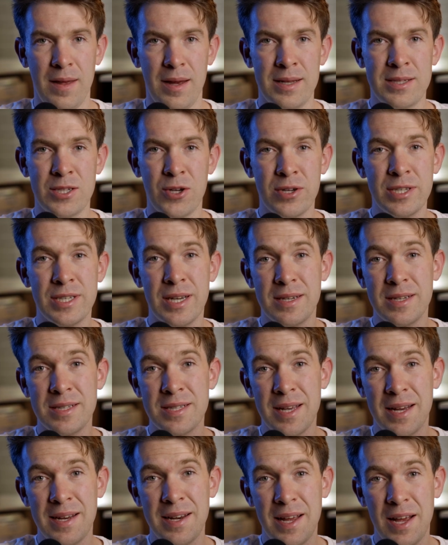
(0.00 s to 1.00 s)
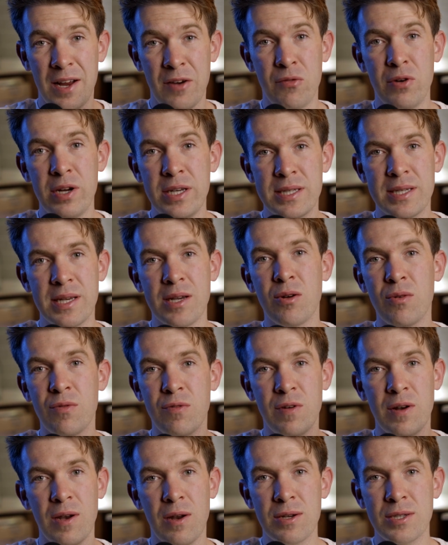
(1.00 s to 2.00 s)
It's going to understand every single
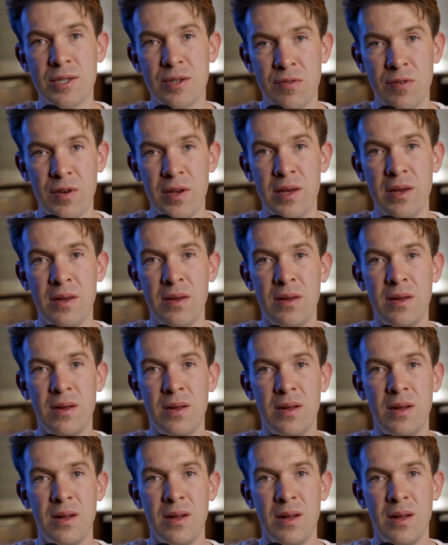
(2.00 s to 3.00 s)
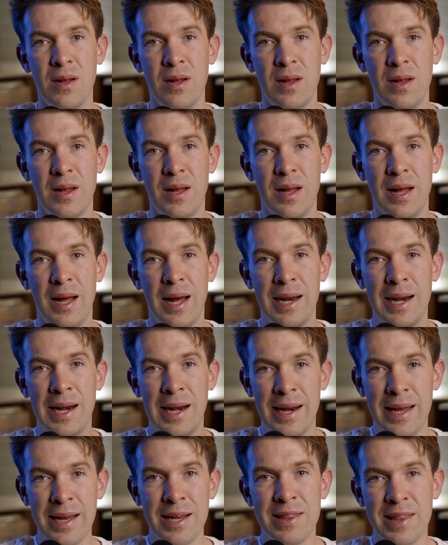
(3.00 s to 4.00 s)
philosophy
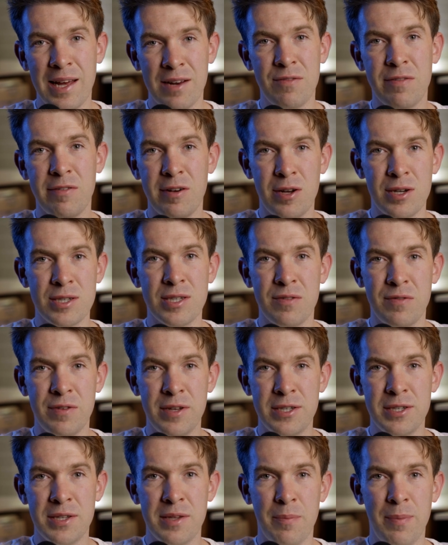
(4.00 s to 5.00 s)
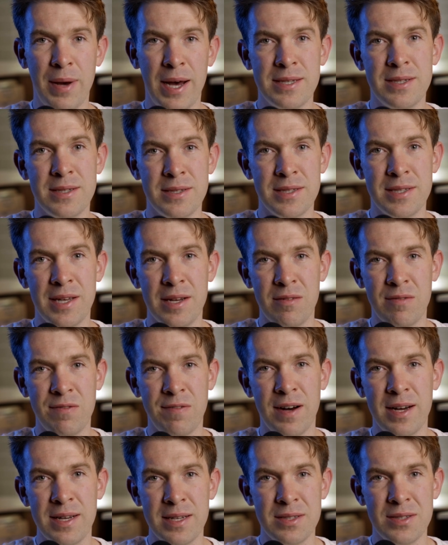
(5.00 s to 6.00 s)
and link that philosophy to the patterns that it
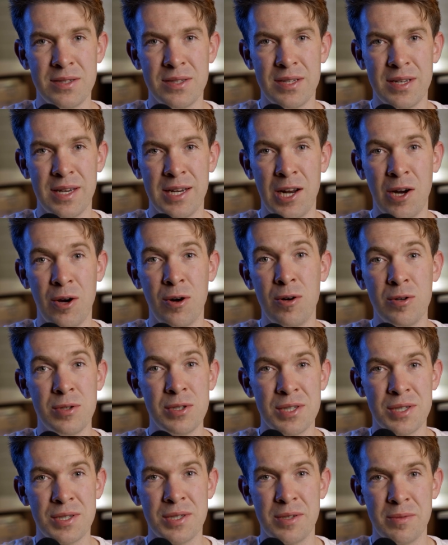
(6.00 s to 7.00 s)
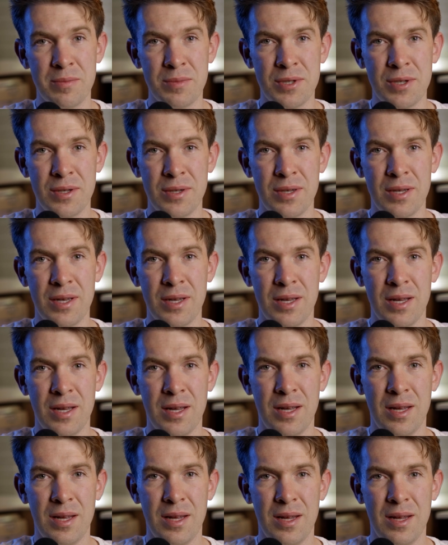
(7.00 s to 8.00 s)
finds in our own systems.
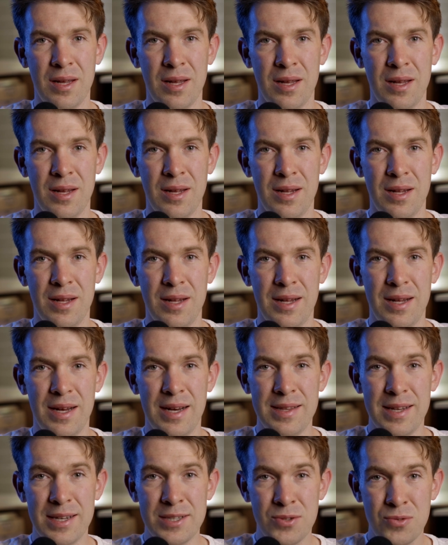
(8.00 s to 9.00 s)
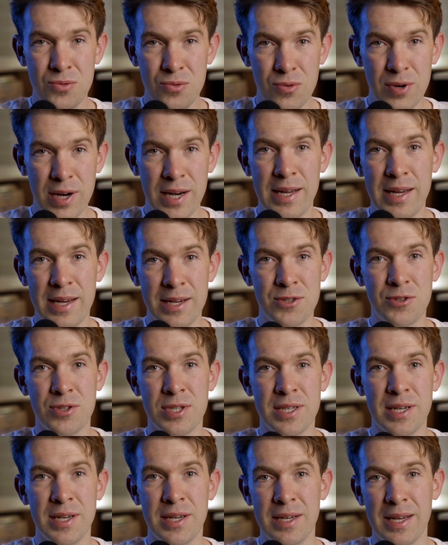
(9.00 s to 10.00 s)
And that's really
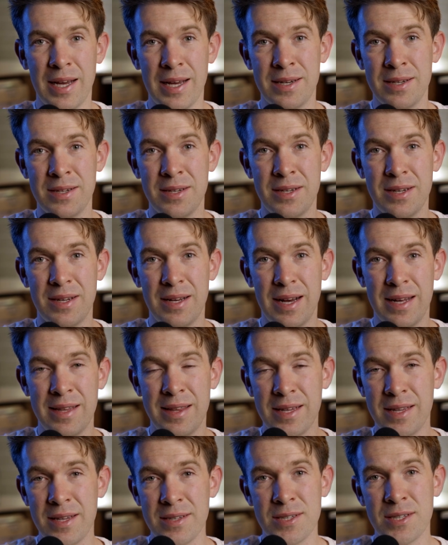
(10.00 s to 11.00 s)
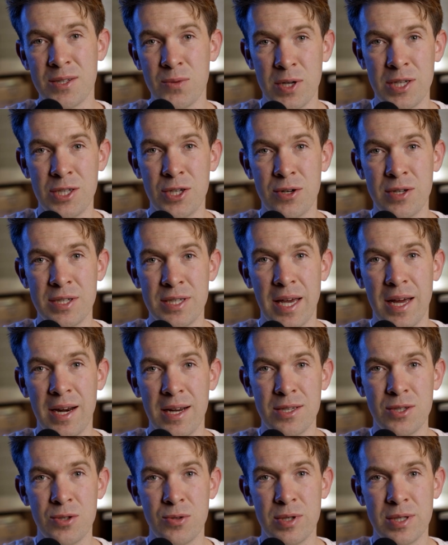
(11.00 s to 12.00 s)
interesting. And I think this is where Joe is
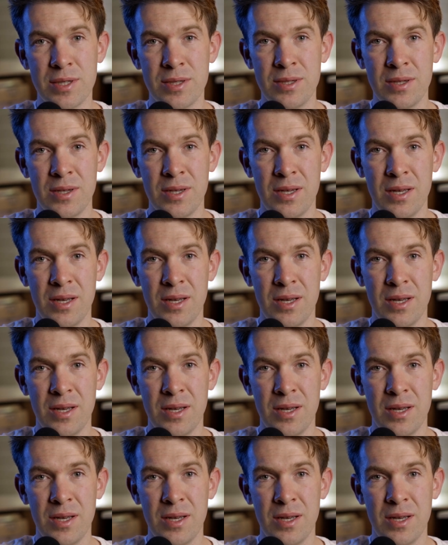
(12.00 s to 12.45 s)
getting to is,